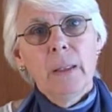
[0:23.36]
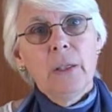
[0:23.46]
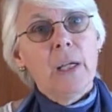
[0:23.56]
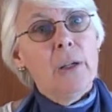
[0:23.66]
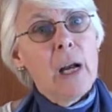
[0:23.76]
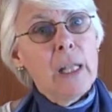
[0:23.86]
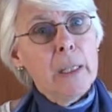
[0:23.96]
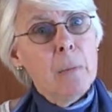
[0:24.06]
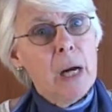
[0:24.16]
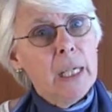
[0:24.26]
Dr.
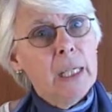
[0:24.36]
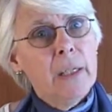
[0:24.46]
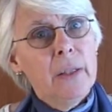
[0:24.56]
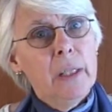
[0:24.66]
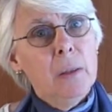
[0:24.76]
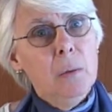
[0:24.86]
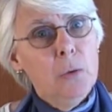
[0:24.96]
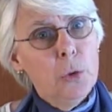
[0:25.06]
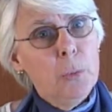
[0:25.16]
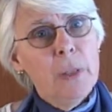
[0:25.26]
Aliamani and the
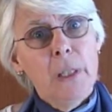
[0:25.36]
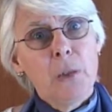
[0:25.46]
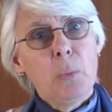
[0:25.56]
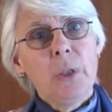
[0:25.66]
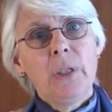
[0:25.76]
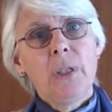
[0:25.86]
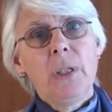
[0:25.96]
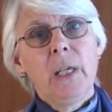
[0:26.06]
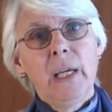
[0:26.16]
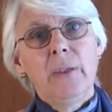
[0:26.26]
group that has put this
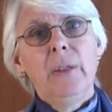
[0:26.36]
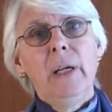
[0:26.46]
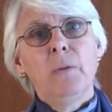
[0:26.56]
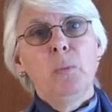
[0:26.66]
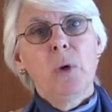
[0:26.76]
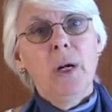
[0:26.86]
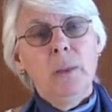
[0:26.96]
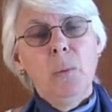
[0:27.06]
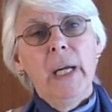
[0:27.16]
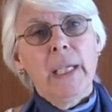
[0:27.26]
together have
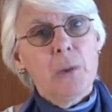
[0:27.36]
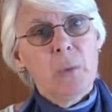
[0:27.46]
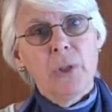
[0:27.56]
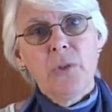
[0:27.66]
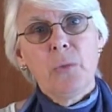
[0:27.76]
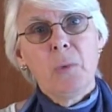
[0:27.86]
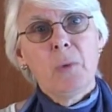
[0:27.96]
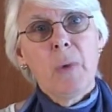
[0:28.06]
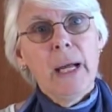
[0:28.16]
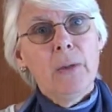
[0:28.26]
brought experts from
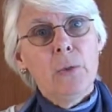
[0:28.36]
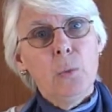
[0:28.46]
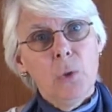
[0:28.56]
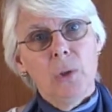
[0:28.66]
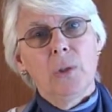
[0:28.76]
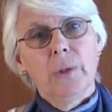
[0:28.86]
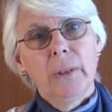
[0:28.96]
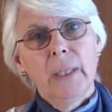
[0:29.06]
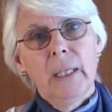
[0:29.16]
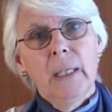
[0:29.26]
around the world
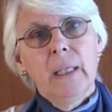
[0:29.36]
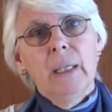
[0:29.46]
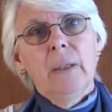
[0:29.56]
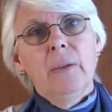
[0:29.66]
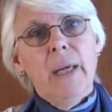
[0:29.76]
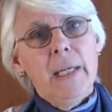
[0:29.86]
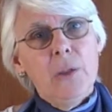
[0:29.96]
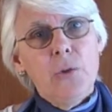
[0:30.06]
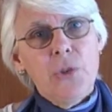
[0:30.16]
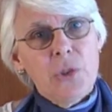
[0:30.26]
Thank
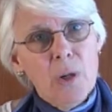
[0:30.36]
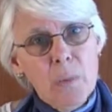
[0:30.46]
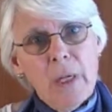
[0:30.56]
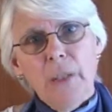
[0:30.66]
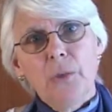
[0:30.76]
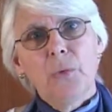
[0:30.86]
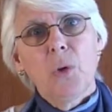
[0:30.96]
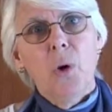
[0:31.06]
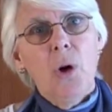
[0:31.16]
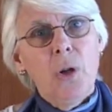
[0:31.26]
you so much
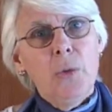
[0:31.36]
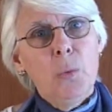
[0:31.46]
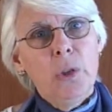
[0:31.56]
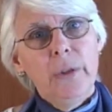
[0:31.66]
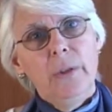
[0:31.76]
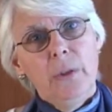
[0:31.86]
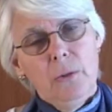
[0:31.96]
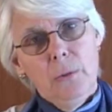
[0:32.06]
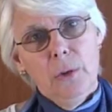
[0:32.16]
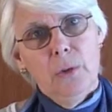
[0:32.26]
for all the work that
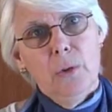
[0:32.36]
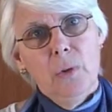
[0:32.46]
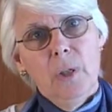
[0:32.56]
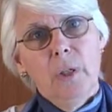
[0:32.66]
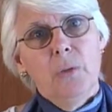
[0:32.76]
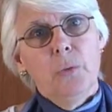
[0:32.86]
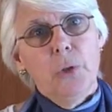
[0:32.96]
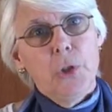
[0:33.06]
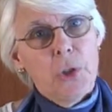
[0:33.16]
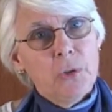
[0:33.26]
you do
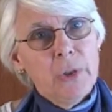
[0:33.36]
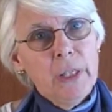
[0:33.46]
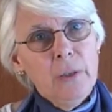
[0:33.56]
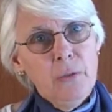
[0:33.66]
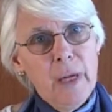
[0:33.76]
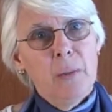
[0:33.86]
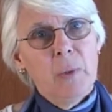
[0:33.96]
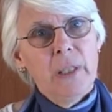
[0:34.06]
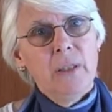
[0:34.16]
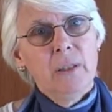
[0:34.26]
for children and
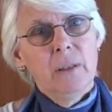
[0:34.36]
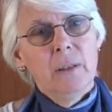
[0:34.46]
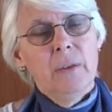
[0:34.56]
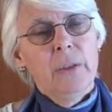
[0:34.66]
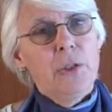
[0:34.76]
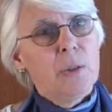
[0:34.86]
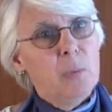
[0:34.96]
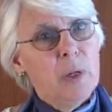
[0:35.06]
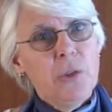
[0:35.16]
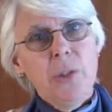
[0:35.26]
families. This
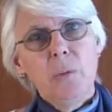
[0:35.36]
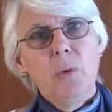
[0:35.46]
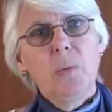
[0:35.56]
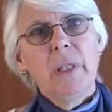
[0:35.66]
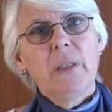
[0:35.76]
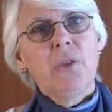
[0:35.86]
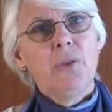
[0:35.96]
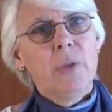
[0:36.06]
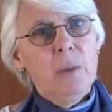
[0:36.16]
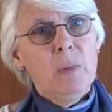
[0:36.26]
symposium will be
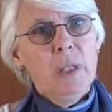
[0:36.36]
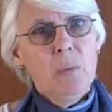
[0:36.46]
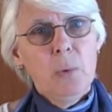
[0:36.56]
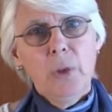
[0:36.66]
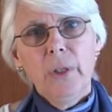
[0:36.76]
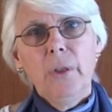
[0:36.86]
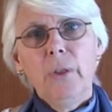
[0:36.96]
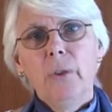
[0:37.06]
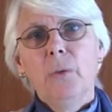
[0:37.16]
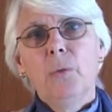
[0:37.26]
extremely
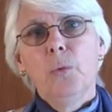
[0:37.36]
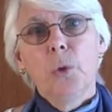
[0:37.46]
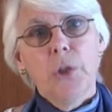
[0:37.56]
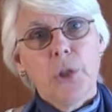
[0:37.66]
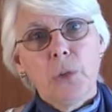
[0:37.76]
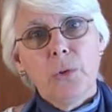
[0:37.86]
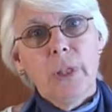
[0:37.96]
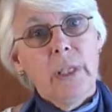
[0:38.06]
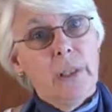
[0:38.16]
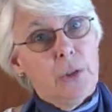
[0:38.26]
important for
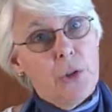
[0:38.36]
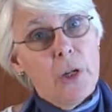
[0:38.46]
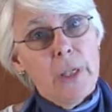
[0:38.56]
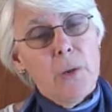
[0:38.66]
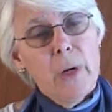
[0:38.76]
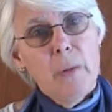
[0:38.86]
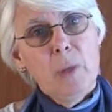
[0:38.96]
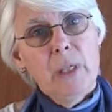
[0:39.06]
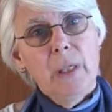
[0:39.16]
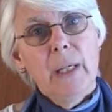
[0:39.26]
children in Saudi
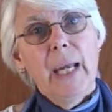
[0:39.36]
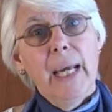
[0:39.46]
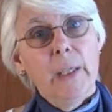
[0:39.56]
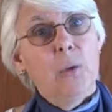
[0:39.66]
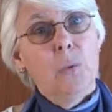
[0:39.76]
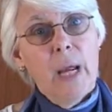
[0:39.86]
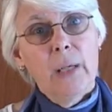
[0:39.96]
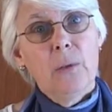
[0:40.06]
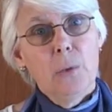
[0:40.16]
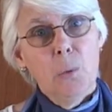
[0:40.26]
Arabia and
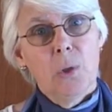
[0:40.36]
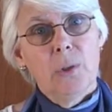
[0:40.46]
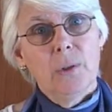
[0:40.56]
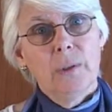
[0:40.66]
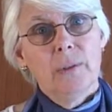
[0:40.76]
around the world.